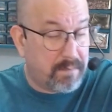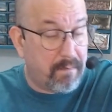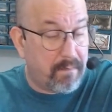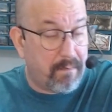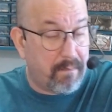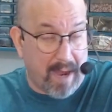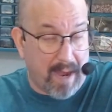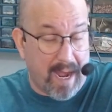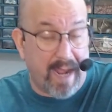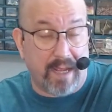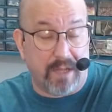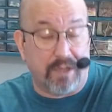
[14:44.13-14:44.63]

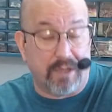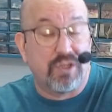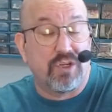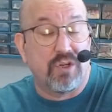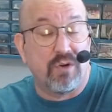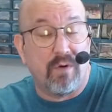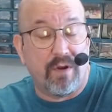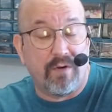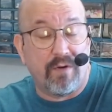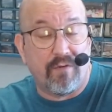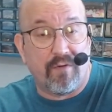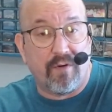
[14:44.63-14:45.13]
buy a
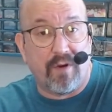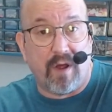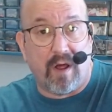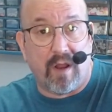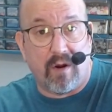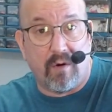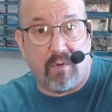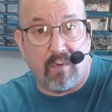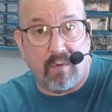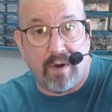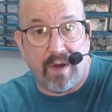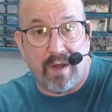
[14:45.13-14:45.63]

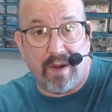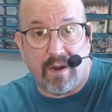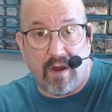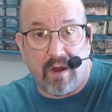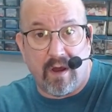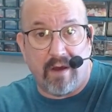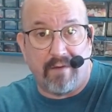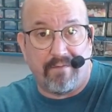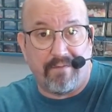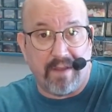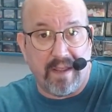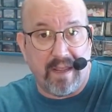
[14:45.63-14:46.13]
$200 one
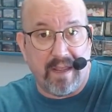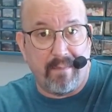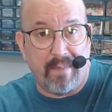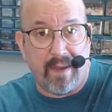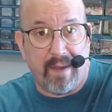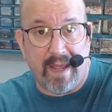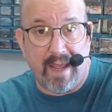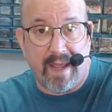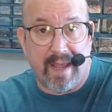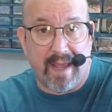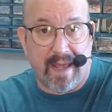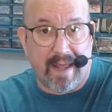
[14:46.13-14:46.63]
off eBay,